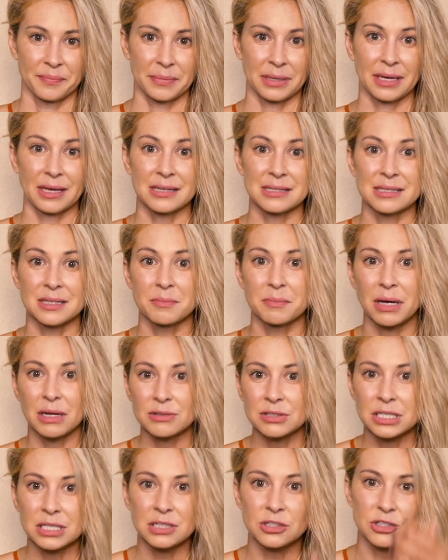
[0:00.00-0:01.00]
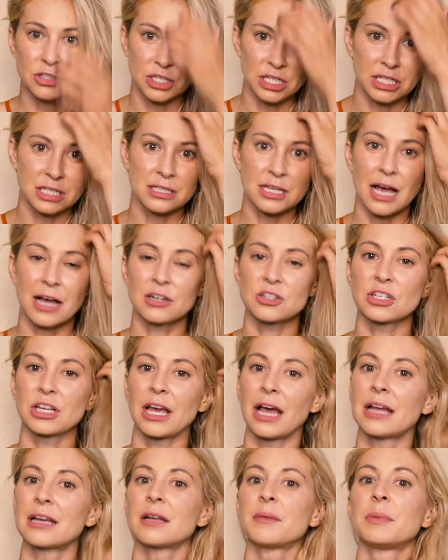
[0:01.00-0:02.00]
because the melting sheets
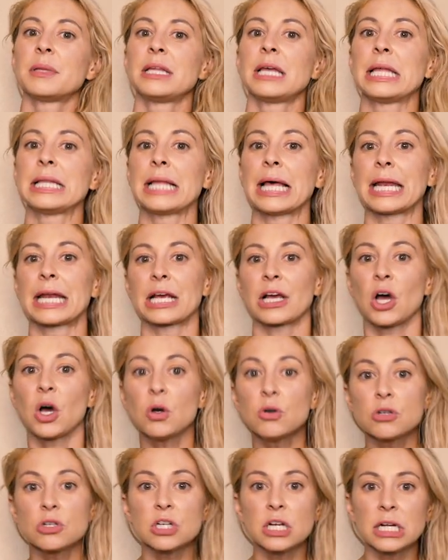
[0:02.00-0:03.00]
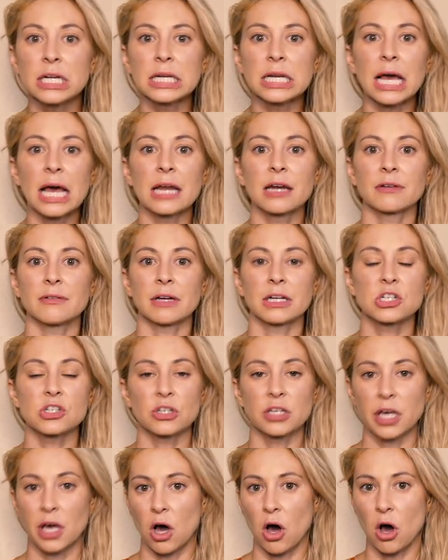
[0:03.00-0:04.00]
actually end up in the Atlantic Ocean and
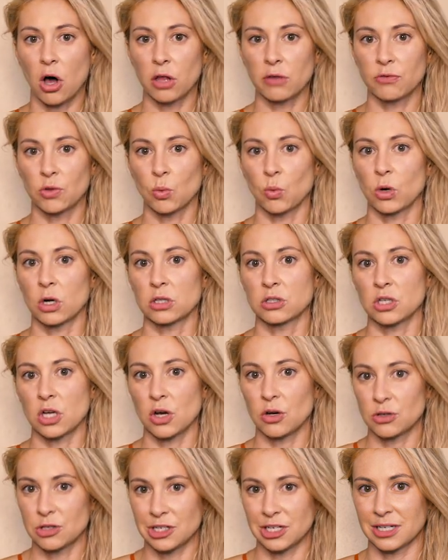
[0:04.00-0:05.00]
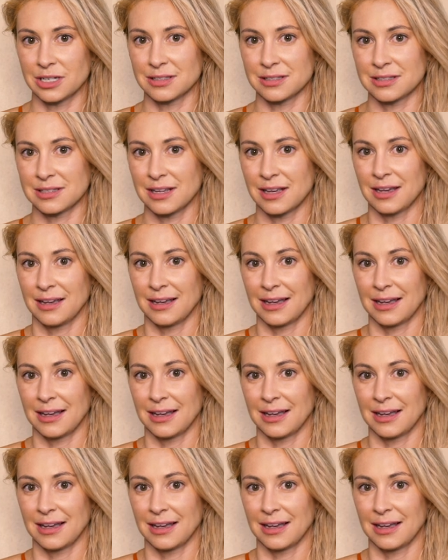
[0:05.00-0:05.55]
eventually all of the world's oceans.